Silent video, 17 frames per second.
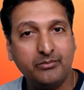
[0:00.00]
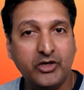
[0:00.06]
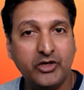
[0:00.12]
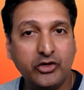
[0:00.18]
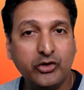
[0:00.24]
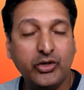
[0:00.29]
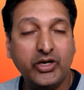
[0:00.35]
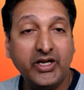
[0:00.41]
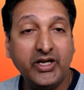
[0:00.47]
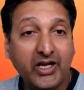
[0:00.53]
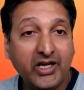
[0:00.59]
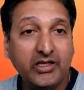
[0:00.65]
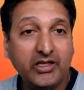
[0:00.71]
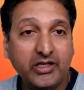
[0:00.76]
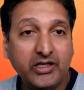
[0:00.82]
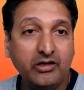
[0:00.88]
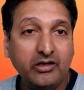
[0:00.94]
Did you hit
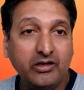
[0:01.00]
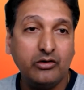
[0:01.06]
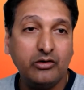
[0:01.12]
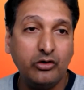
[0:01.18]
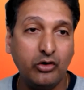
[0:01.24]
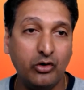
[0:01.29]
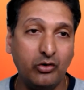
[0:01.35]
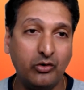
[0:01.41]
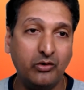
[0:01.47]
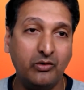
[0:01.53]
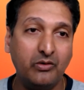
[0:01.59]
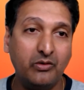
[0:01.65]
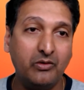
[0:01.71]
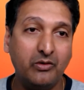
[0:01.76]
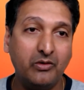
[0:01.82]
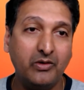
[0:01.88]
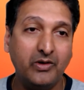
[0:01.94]
anything? No.
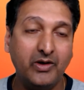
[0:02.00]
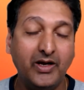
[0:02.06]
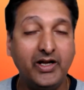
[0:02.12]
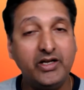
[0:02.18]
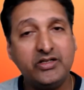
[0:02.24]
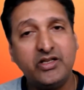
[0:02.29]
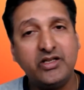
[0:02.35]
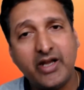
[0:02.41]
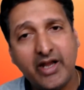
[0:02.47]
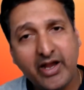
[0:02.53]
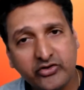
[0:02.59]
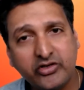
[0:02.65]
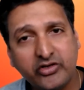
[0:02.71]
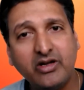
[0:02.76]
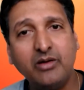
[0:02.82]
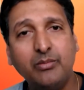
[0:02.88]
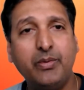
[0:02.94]
It is a
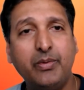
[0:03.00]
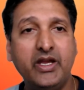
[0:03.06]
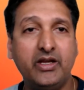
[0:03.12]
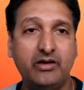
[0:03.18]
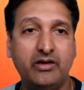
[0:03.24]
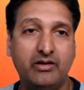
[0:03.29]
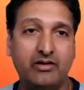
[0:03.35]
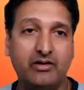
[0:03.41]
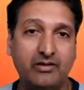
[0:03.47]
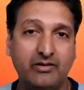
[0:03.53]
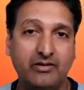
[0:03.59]
natural pain